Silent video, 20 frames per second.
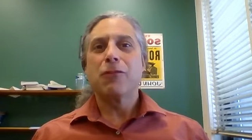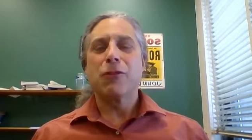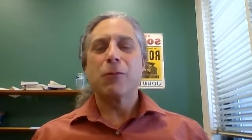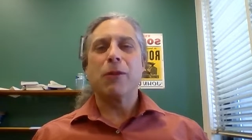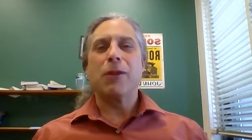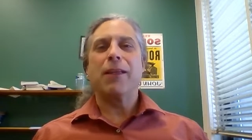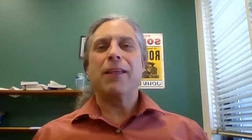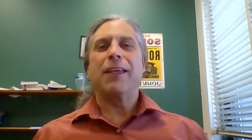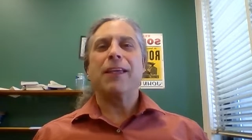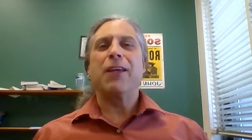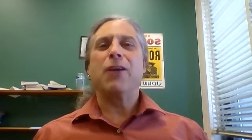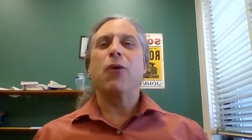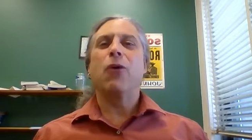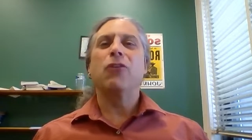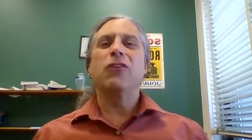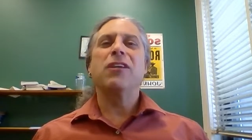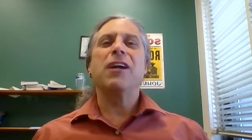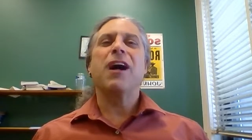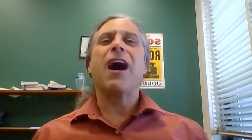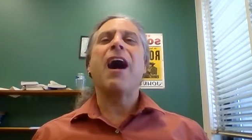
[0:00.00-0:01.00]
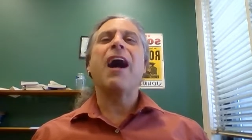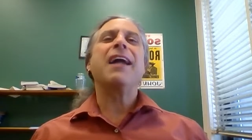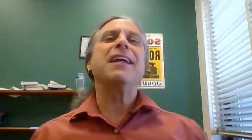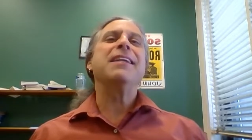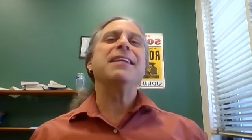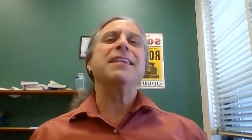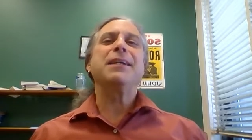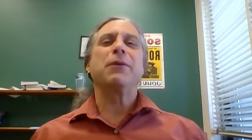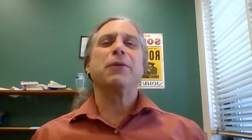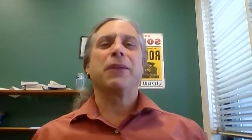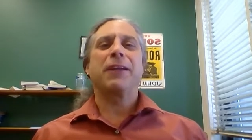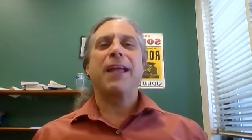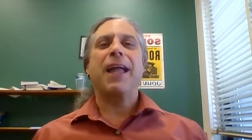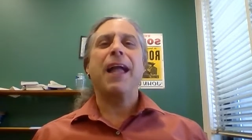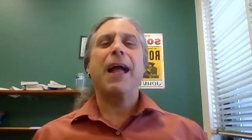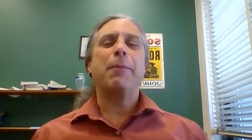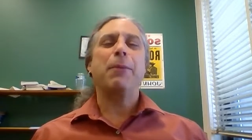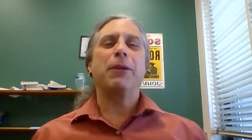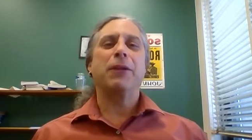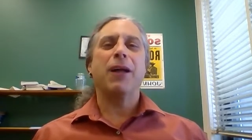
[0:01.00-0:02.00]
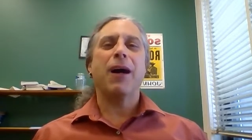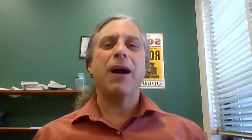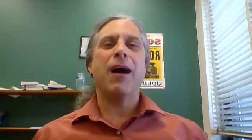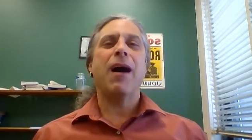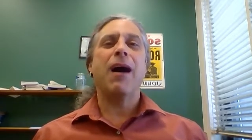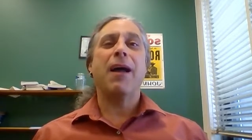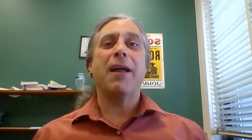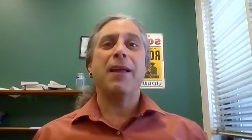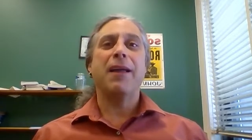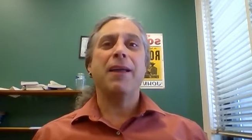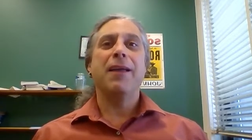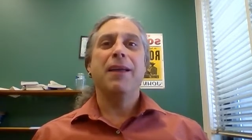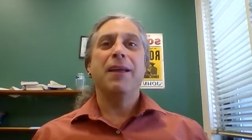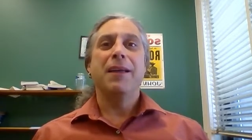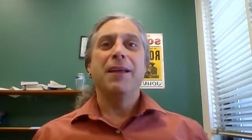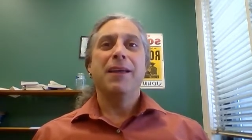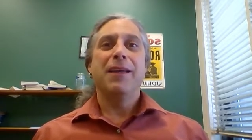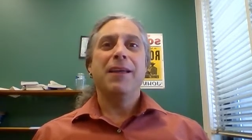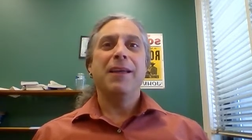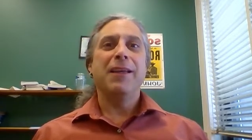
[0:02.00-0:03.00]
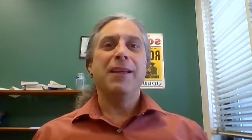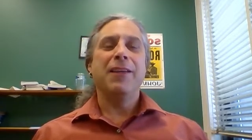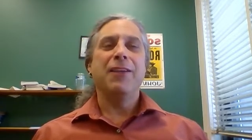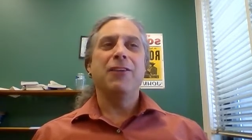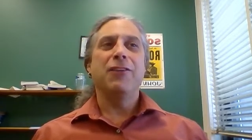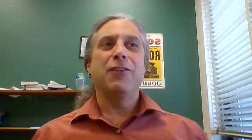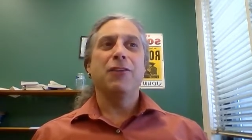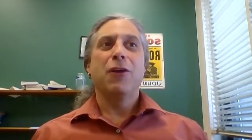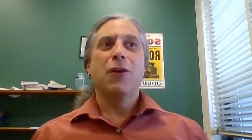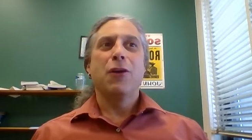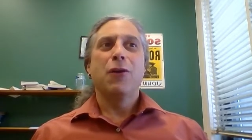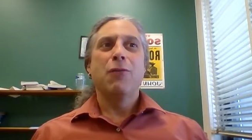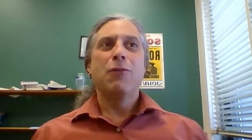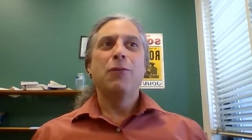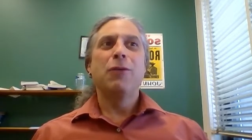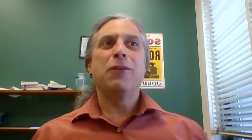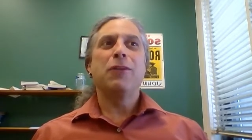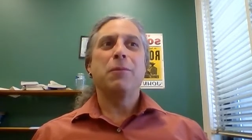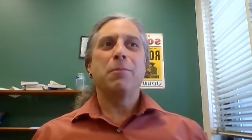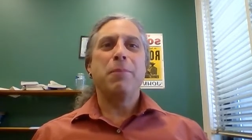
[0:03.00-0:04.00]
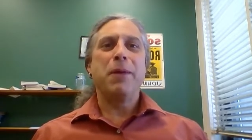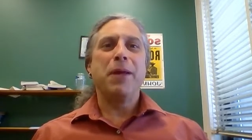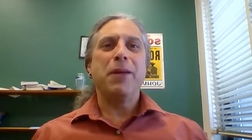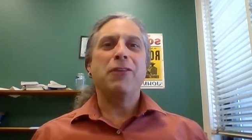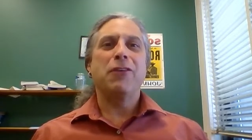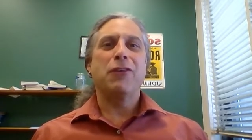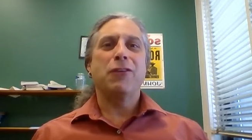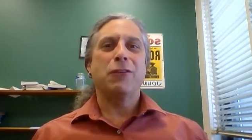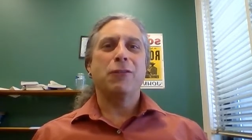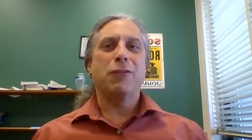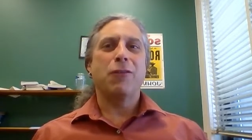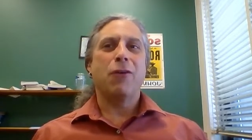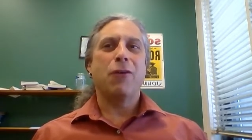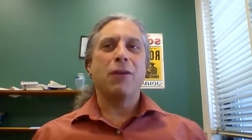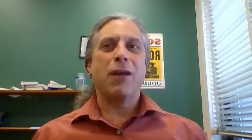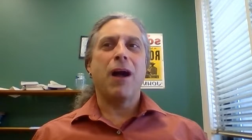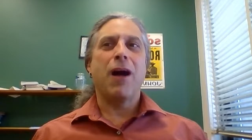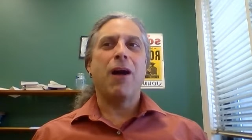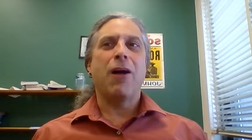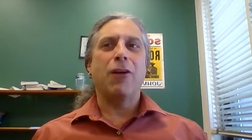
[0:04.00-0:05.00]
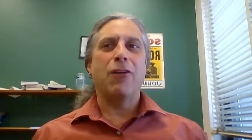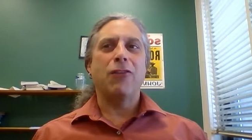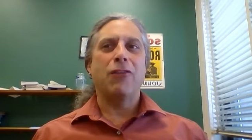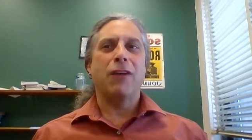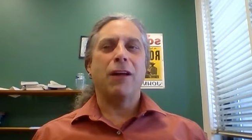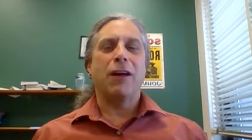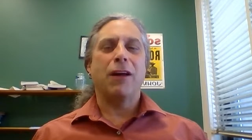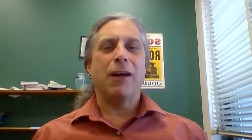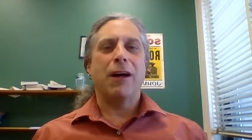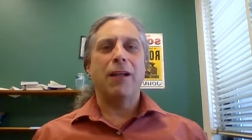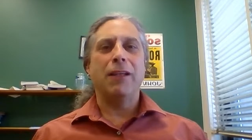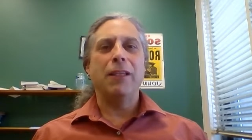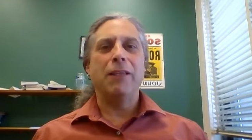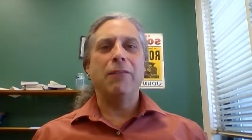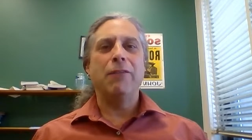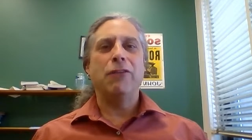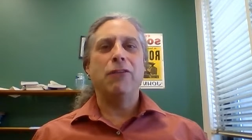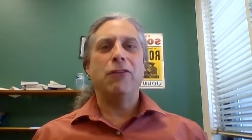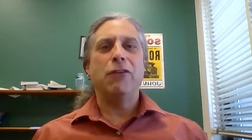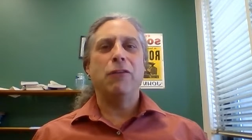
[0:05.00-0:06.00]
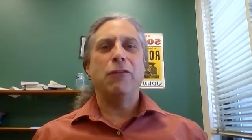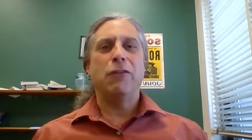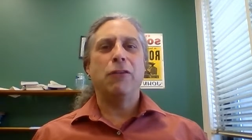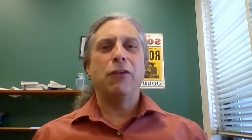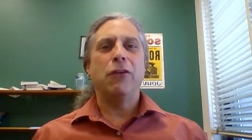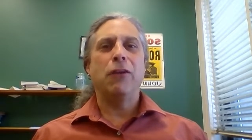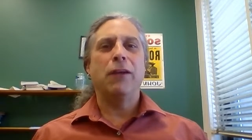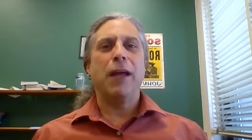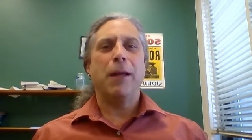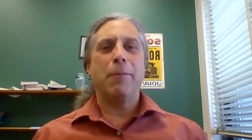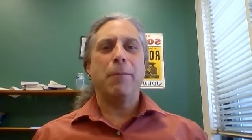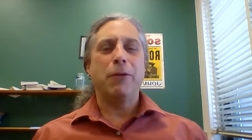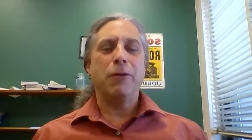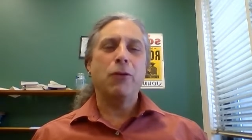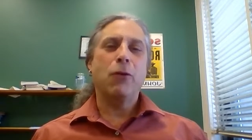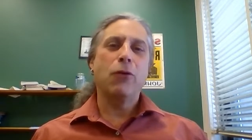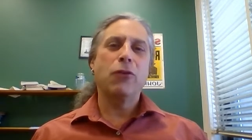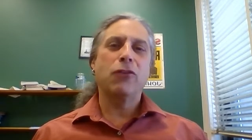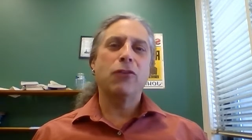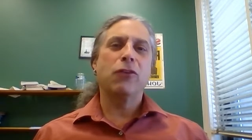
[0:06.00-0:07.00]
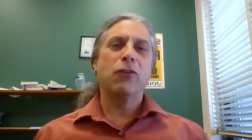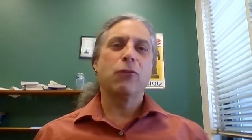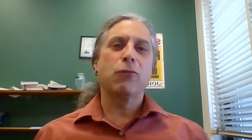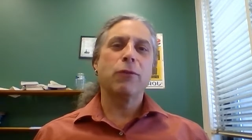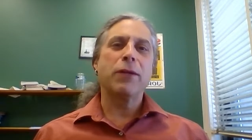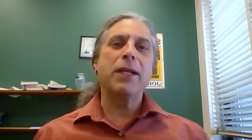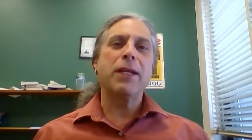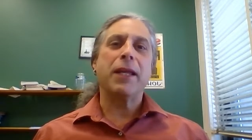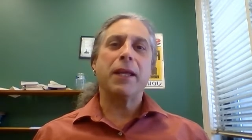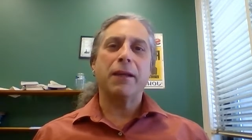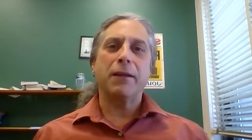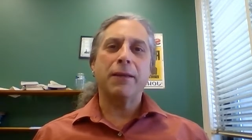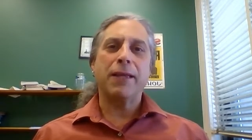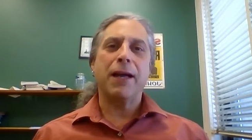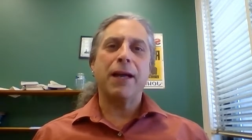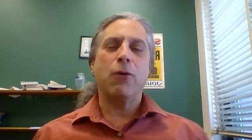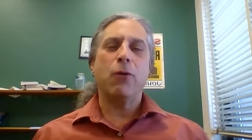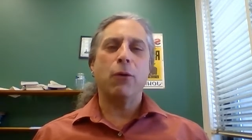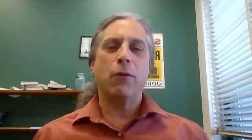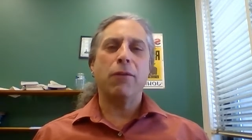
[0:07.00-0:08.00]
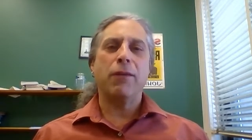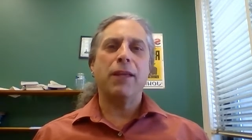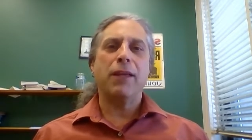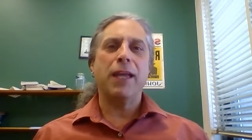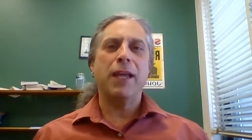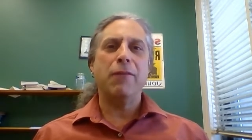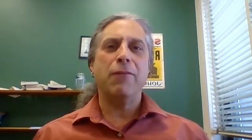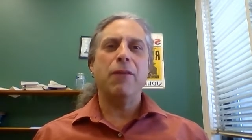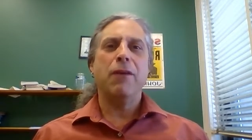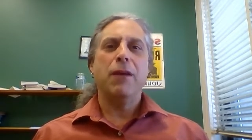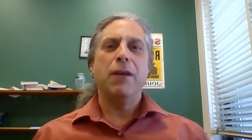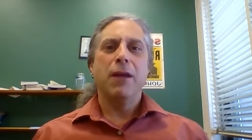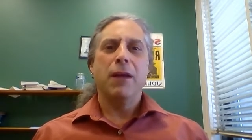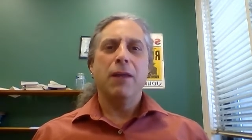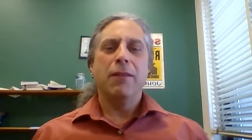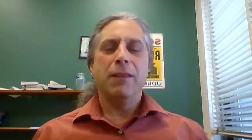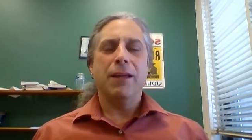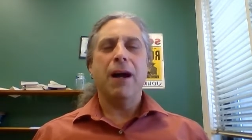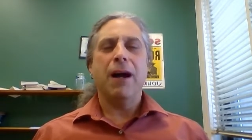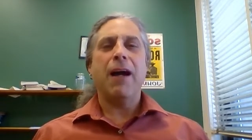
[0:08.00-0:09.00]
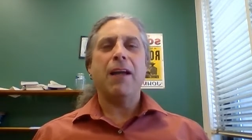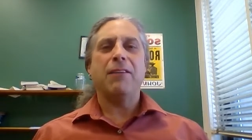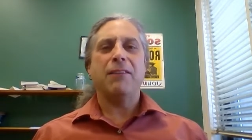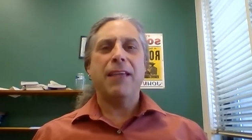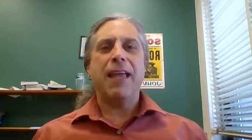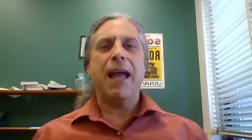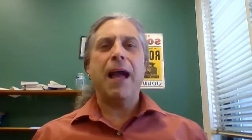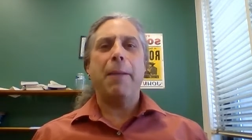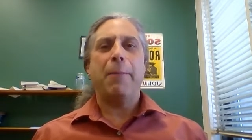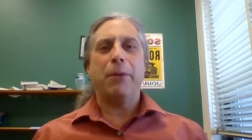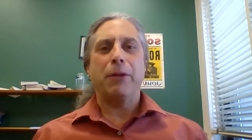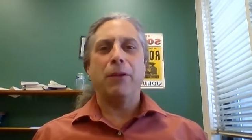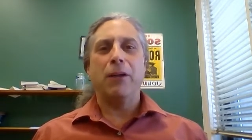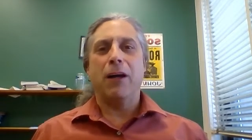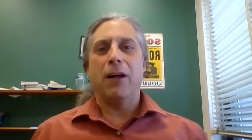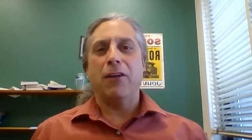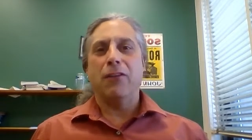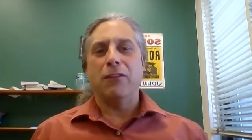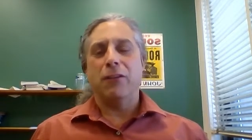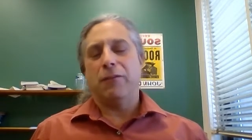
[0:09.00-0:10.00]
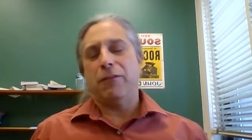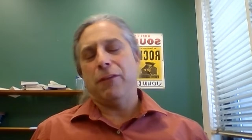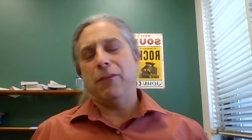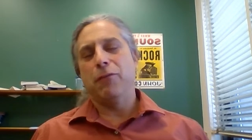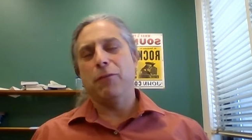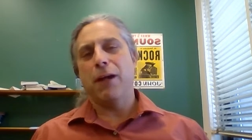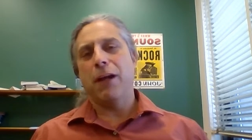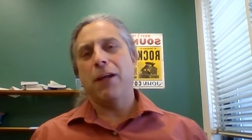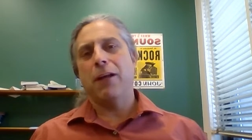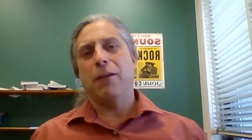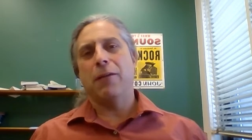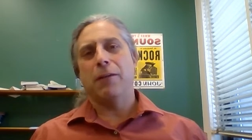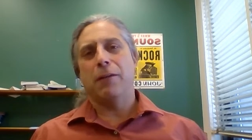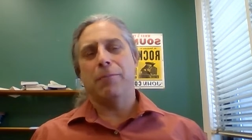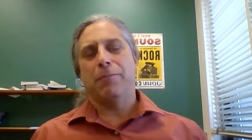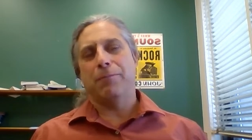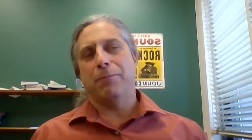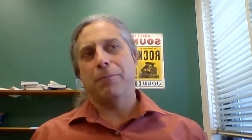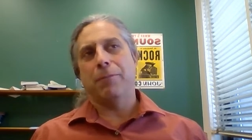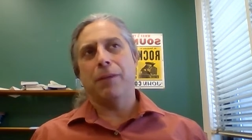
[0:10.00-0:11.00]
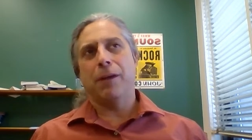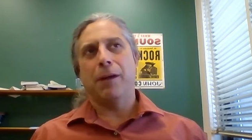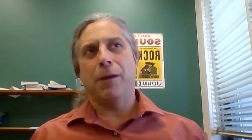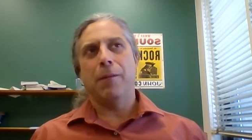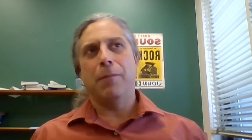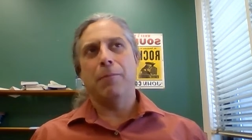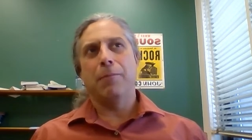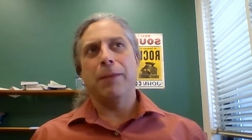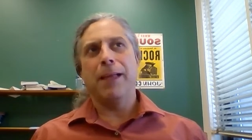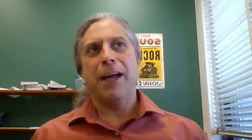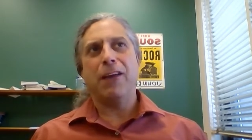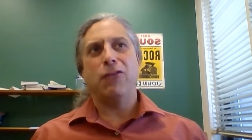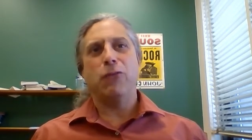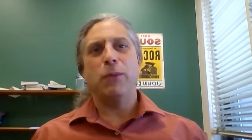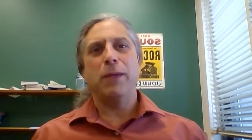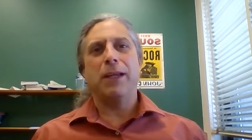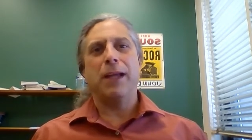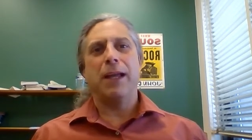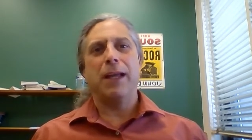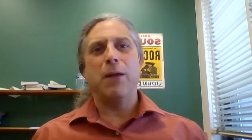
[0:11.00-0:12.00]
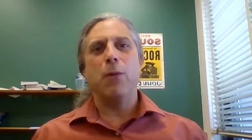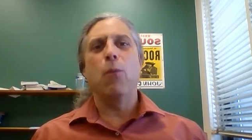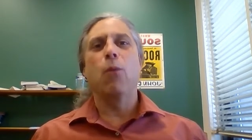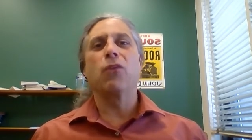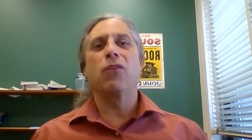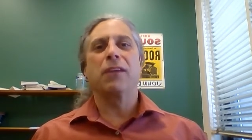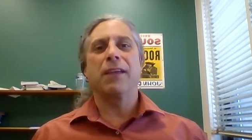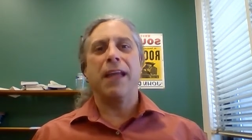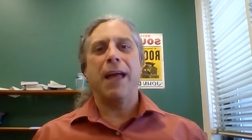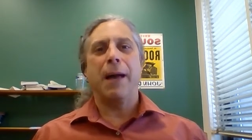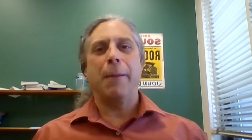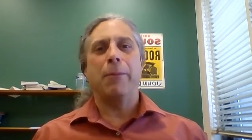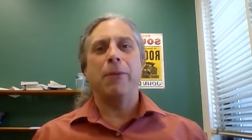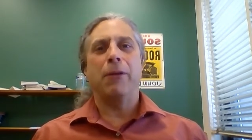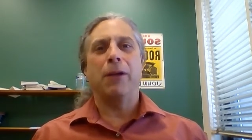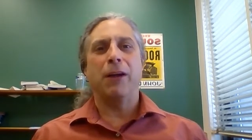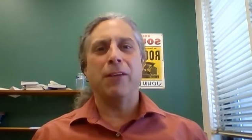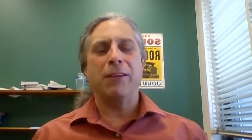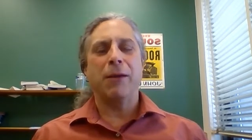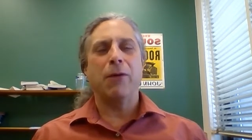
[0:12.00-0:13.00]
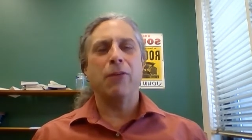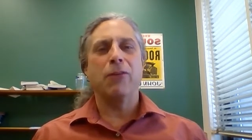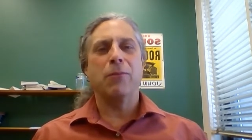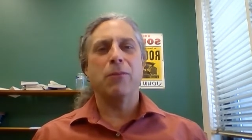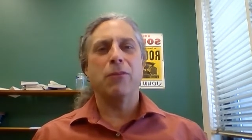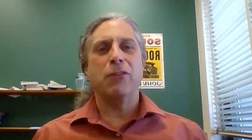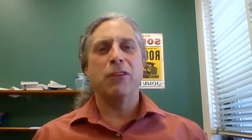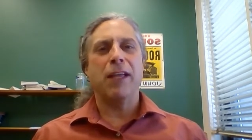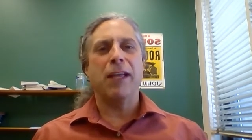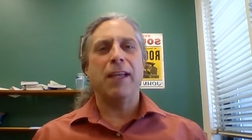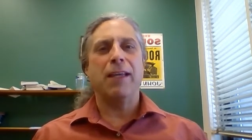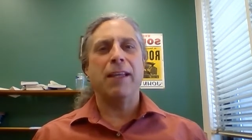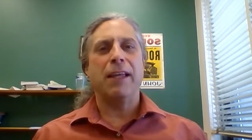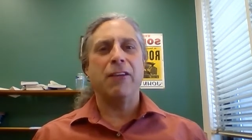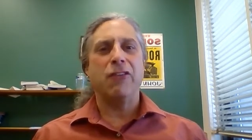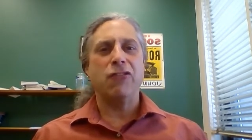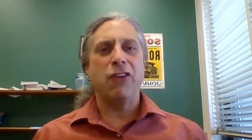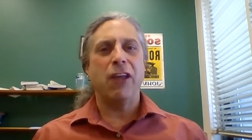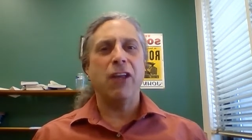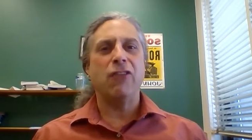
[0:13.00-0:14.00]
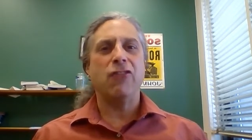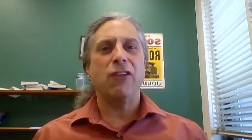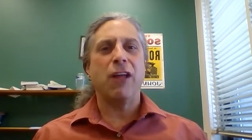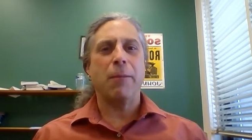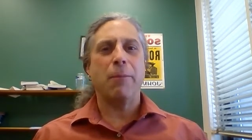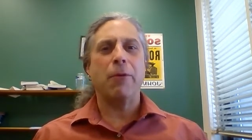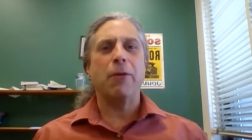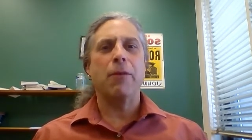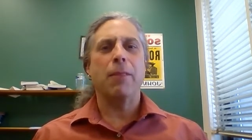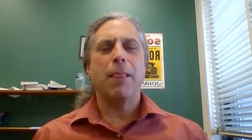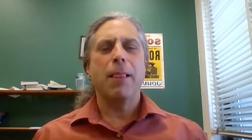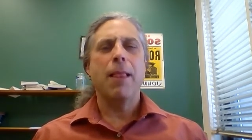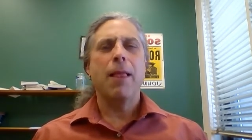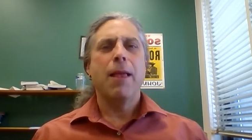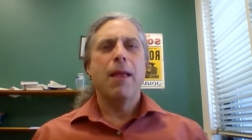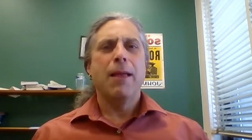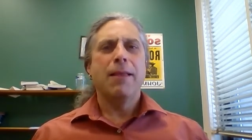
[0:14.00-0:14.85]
something like he calls the idea or the capital I is really the basis of all knowledge. And I'll leave it to you for to look at. But notice in the reading, the Allegory of the Cave, the I is capitalized. If you read it last week, it wasn't capitalized. That was a mistake, and I changed that. But